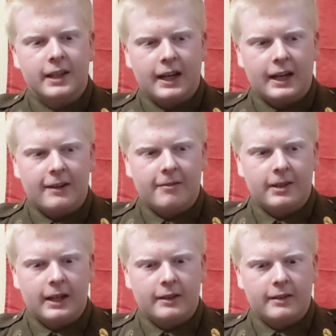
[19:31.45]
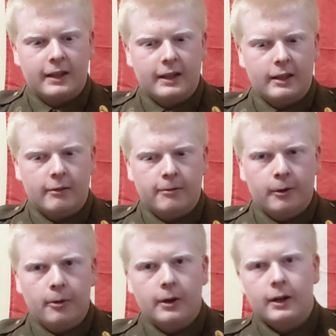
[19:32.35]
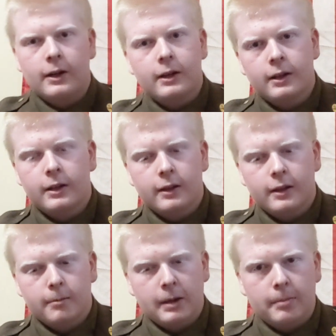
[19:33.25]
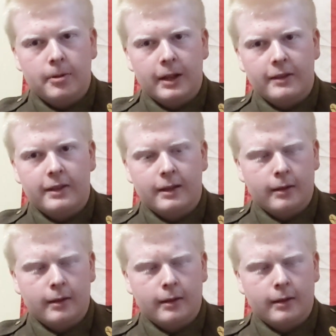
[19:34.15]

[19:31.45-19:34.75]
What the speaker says: I got to see 4 people that